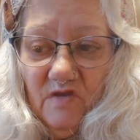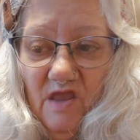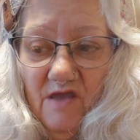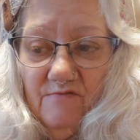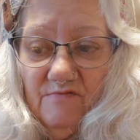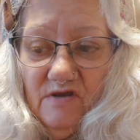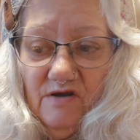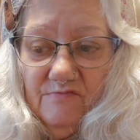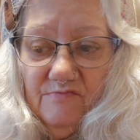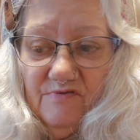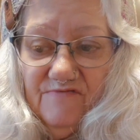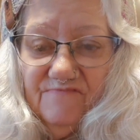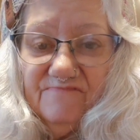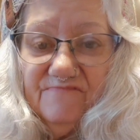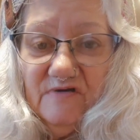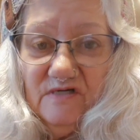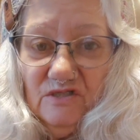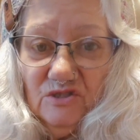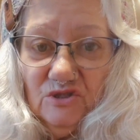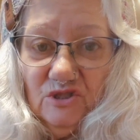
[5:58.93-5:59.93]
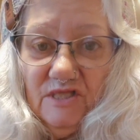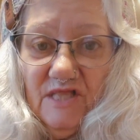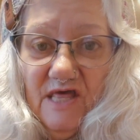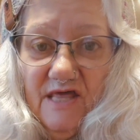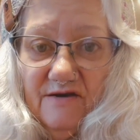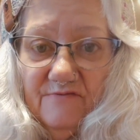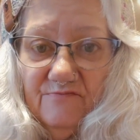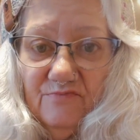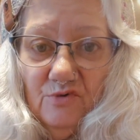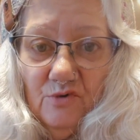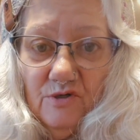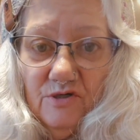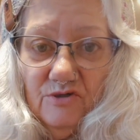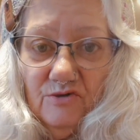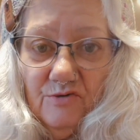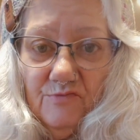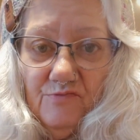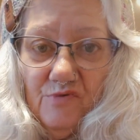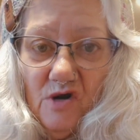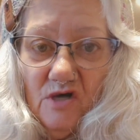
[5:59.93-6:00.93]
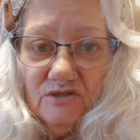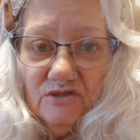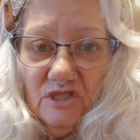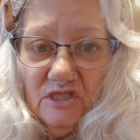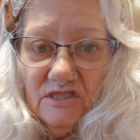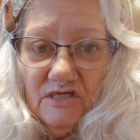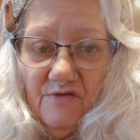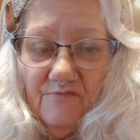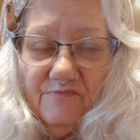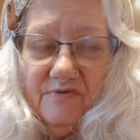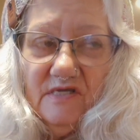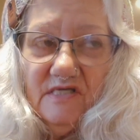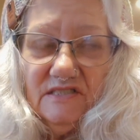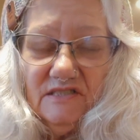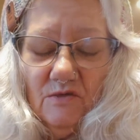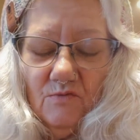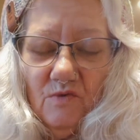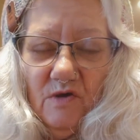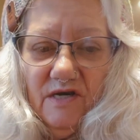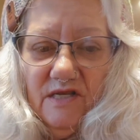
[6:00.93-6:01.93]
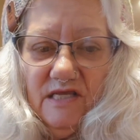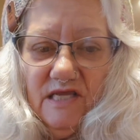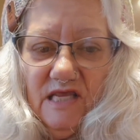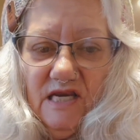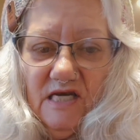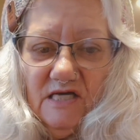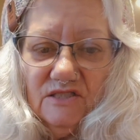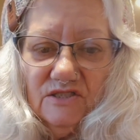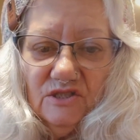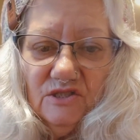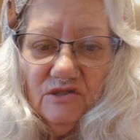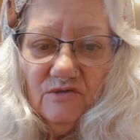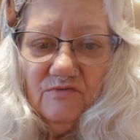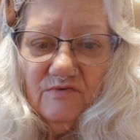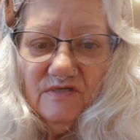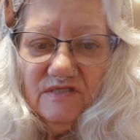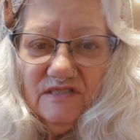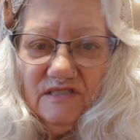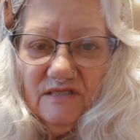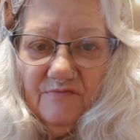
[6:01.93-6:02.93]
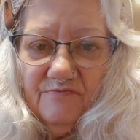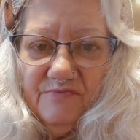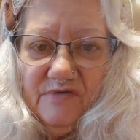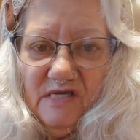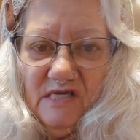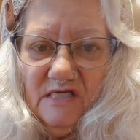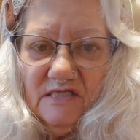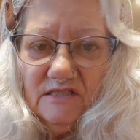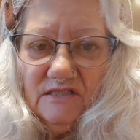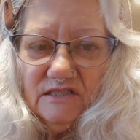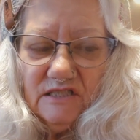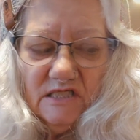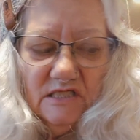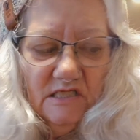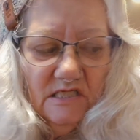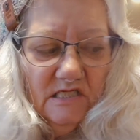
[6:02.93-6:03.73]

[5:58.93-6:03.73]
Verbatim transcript: I'm going to be finishing that embroidery project up because I want to get it to the recipient.